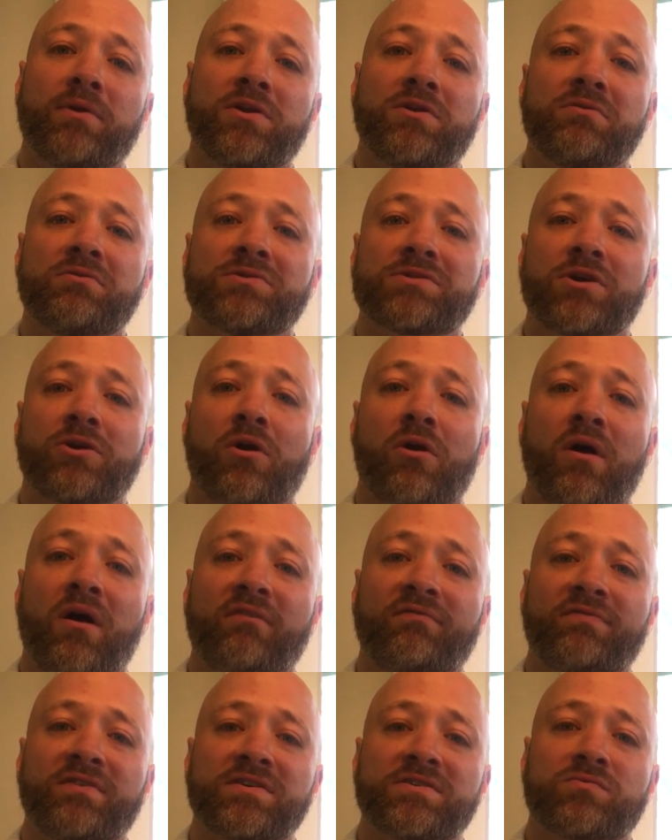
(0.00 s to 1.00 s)
would use in our
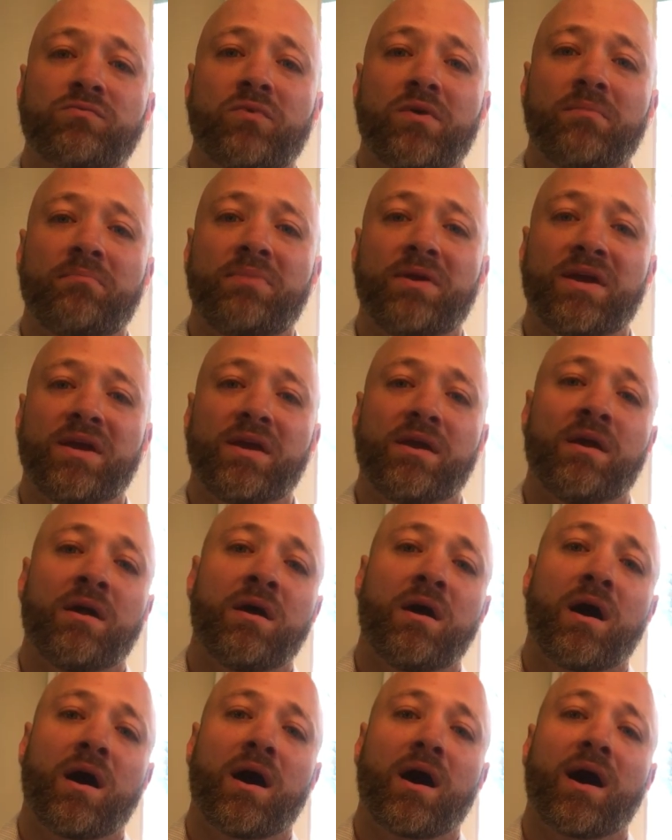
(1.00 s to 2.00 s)
office would be
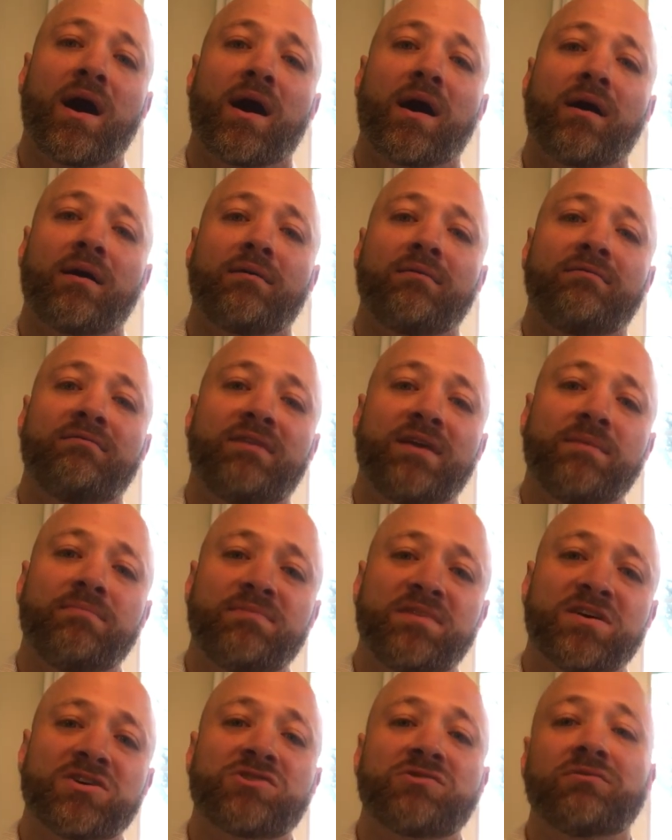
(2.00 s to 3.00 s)

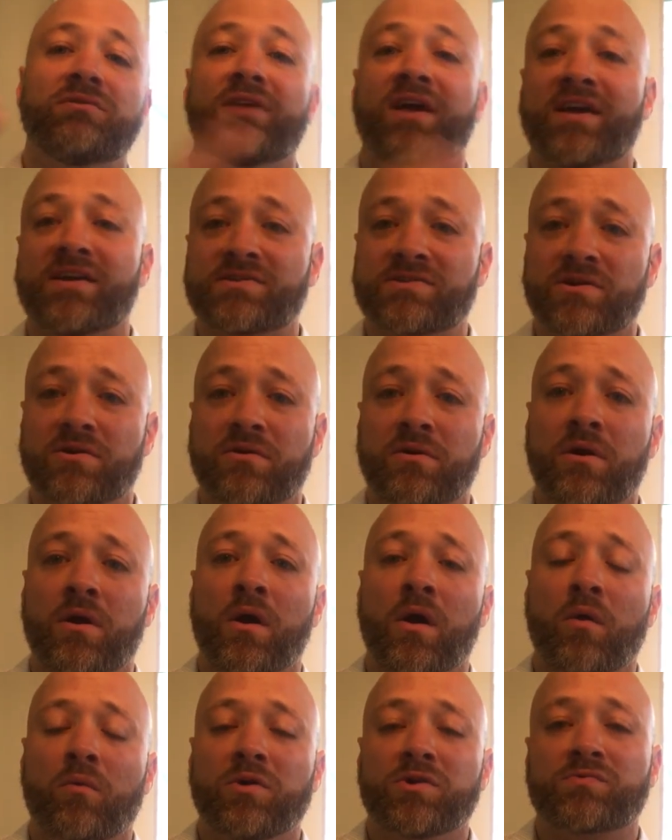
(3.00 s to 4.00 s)
deep tissue laser,
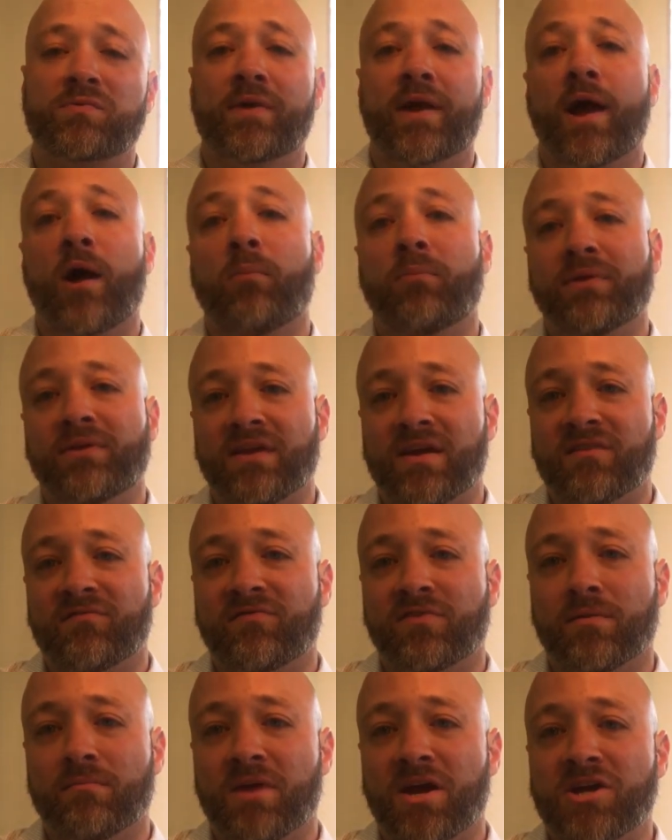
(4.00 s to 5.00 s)
which would help with the
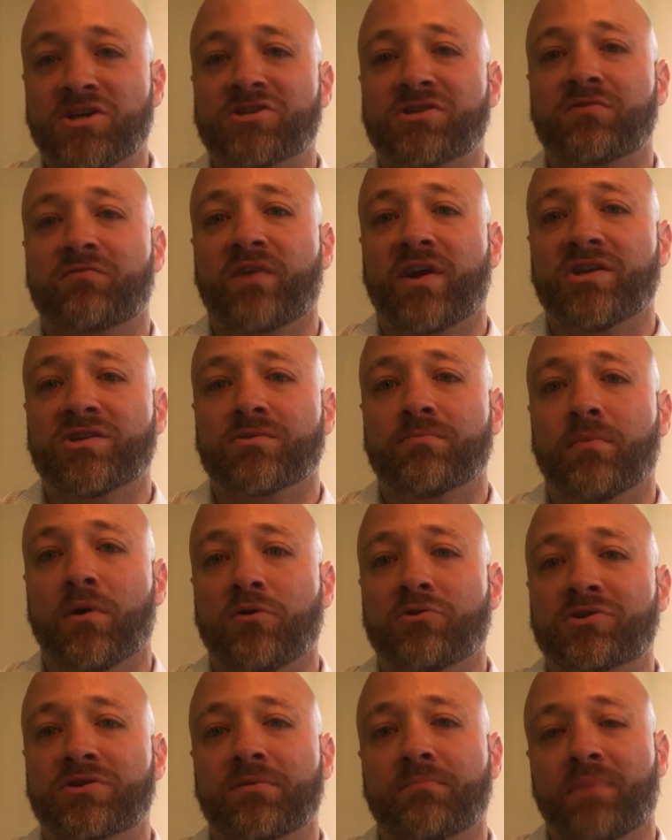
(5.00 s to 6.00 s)
inflammation, range of
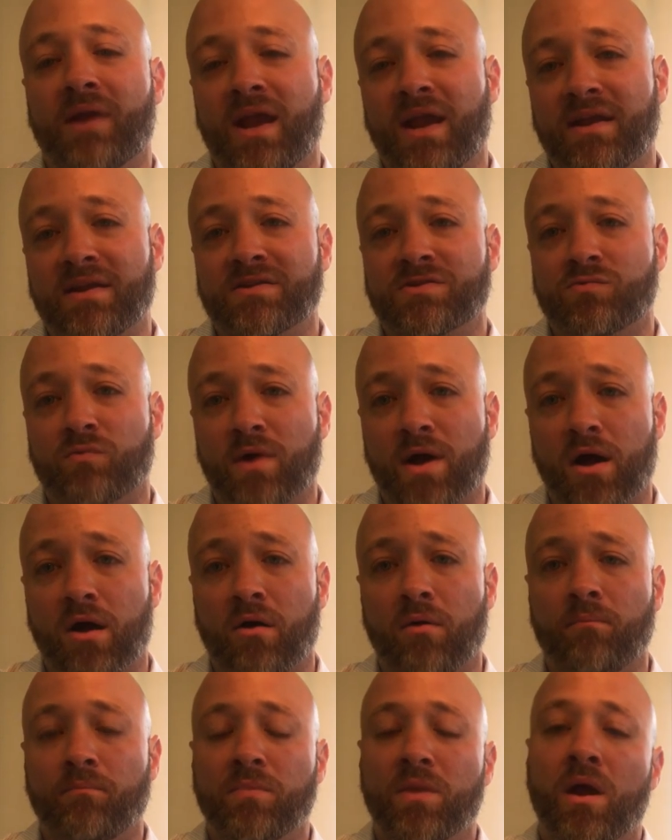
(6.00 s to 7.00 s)
motion, and pain as
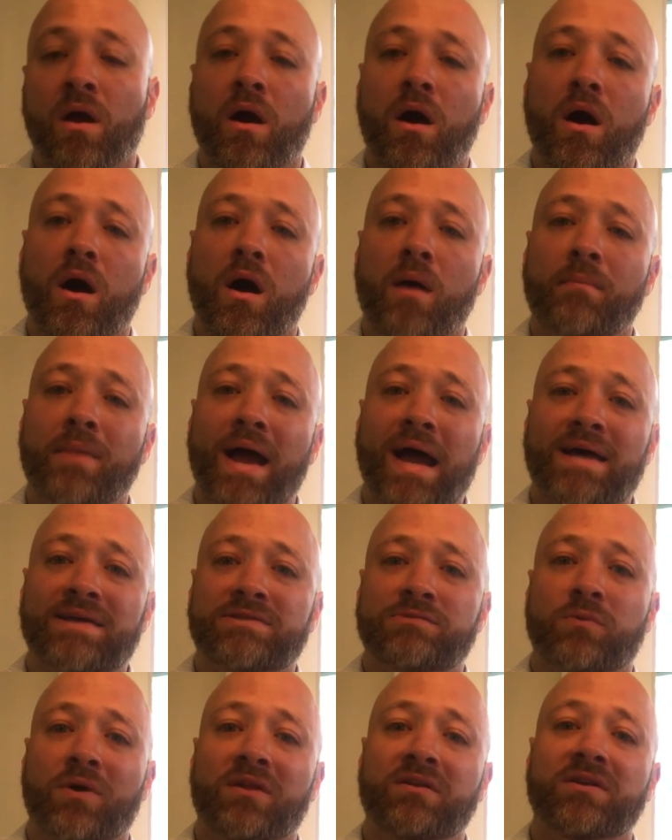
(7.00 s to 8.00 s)
well
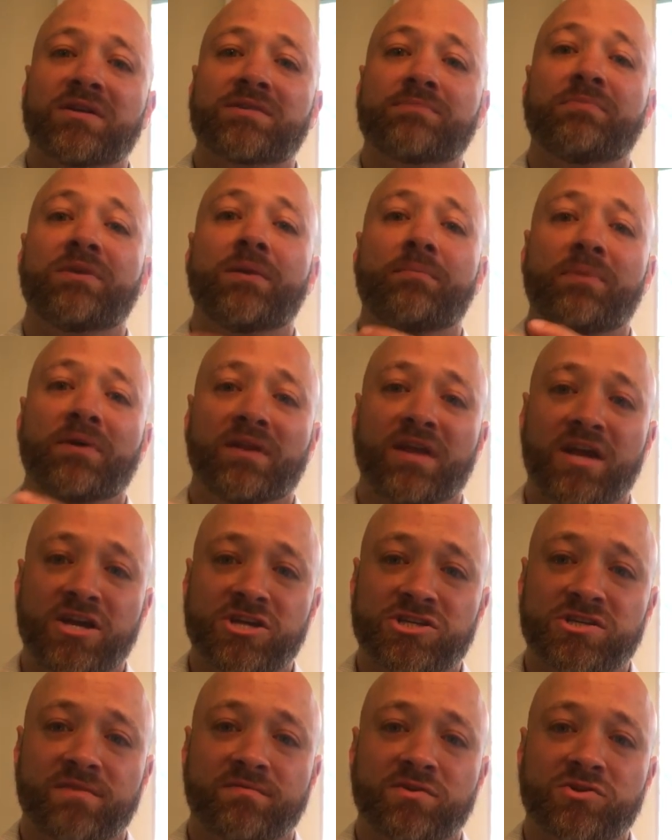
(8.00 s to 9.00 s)
as
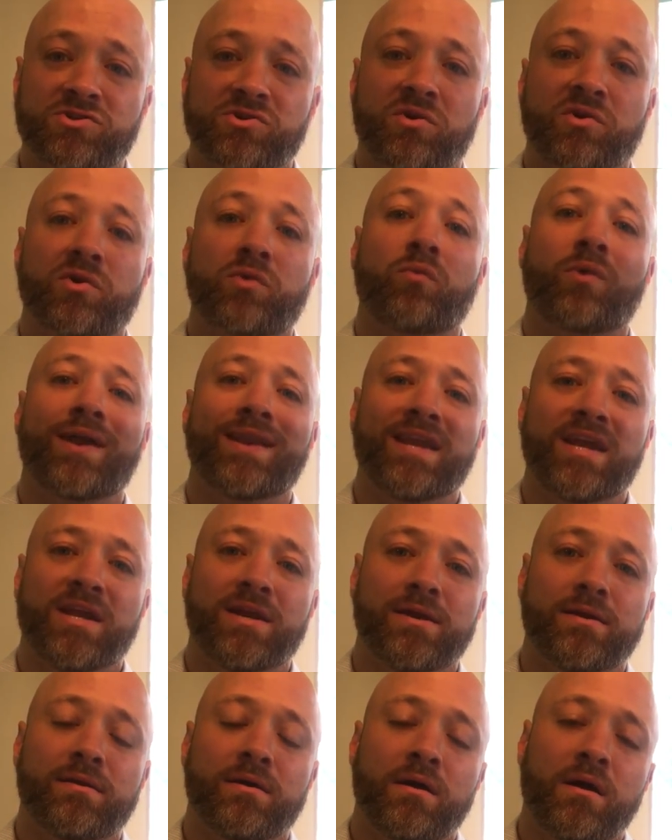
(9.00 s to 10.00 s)
manipulation of the shoulder when
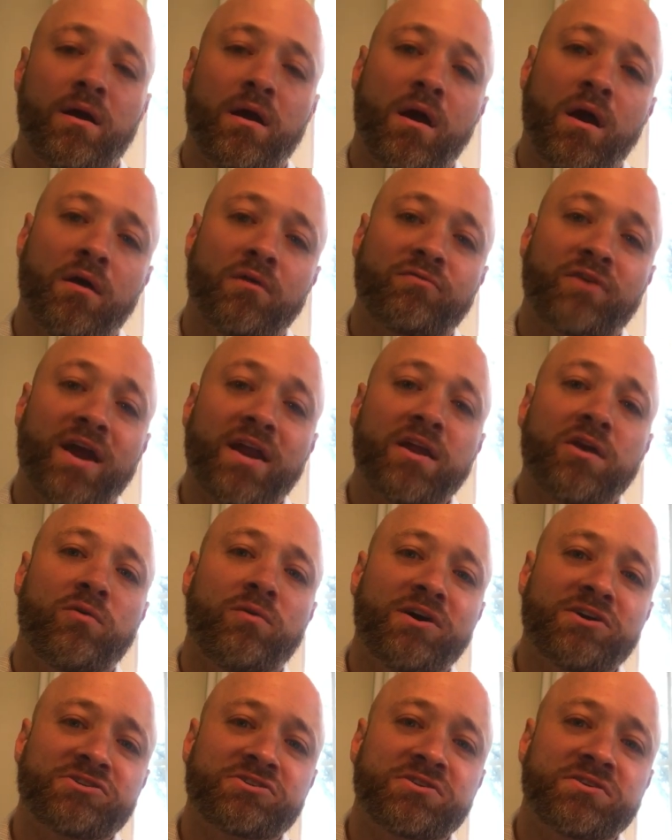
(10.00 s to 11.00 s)
needed. For any
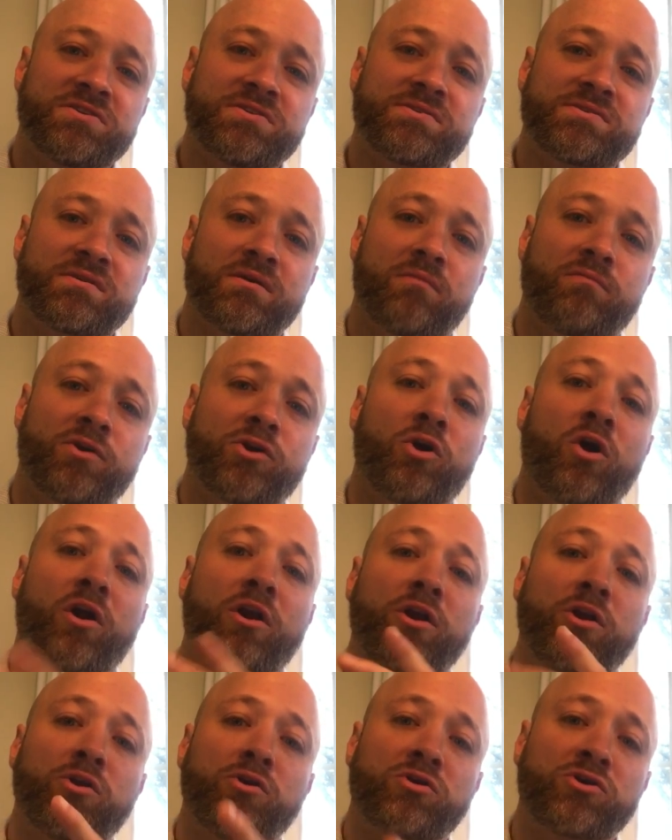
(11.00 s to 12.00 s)
questions
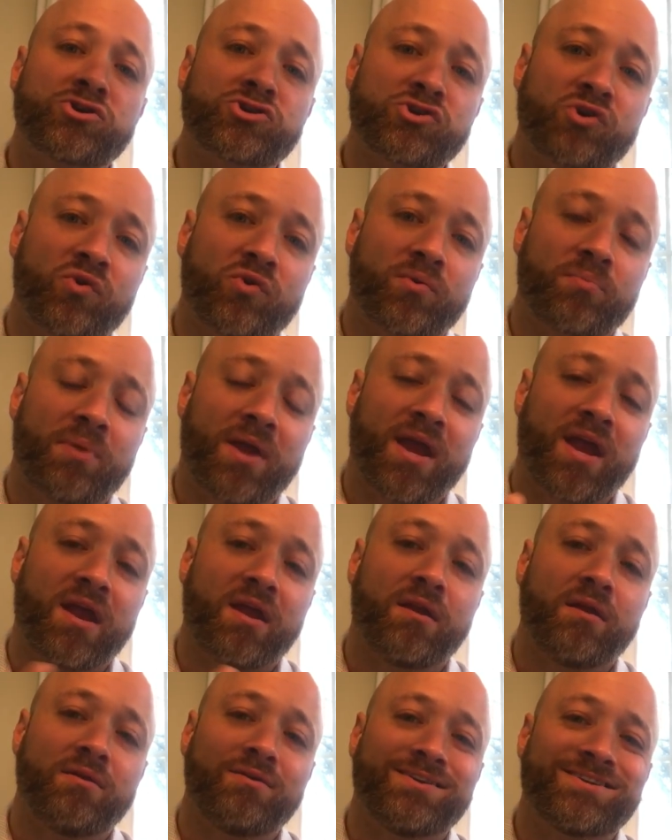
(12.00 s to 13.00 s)
regarding your shoulder
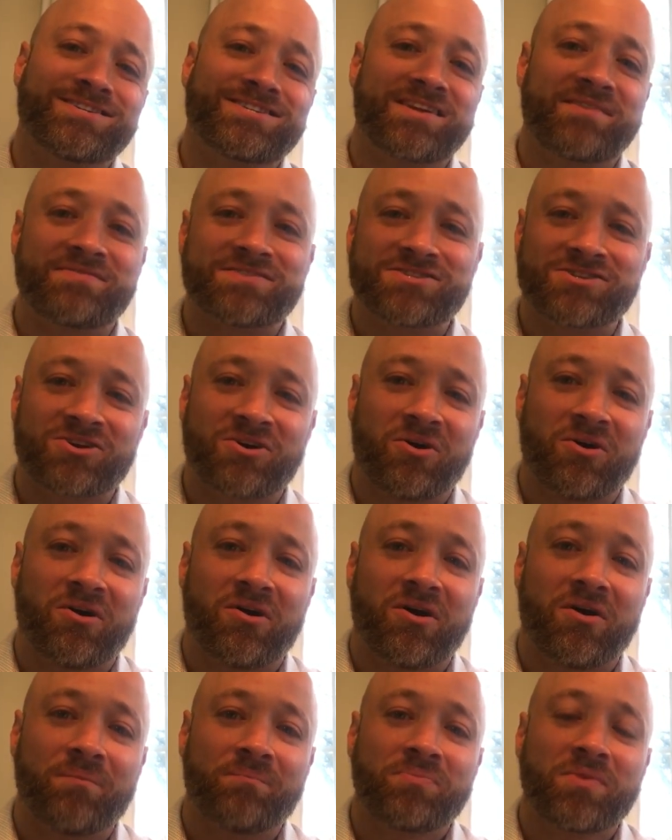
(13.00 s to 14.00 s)
pain, just give us a
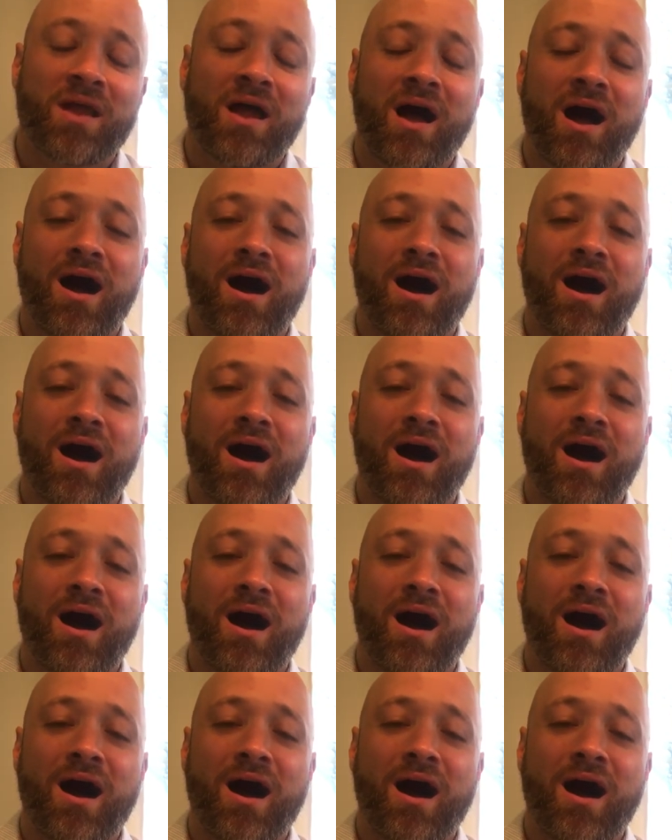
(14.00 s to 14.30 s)
call.